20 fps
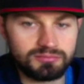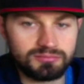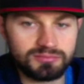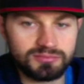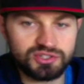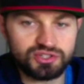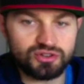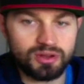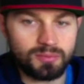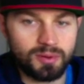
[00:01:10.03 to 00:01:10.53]

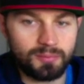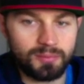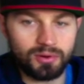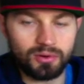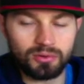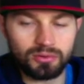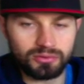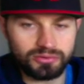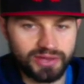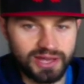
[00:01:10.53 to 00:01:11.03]
stripper
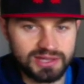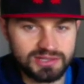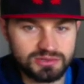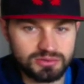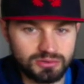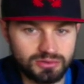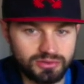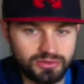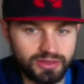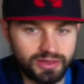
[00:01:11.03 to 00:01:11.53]
pulls, that
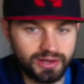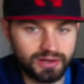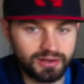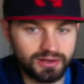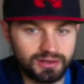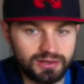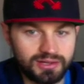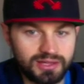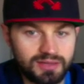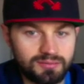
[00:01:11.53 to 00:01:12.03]
sort of thing,
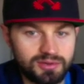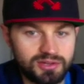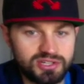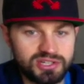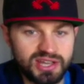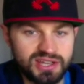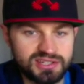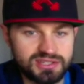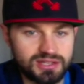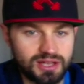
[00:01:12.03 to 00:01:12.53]
and keeping
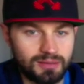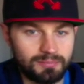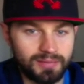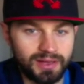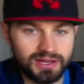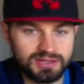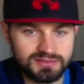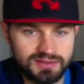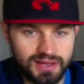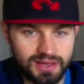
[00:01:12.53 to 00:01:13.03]
chest up,
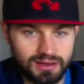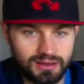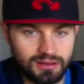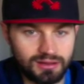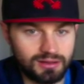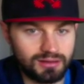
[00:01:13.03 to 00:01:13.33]
back flat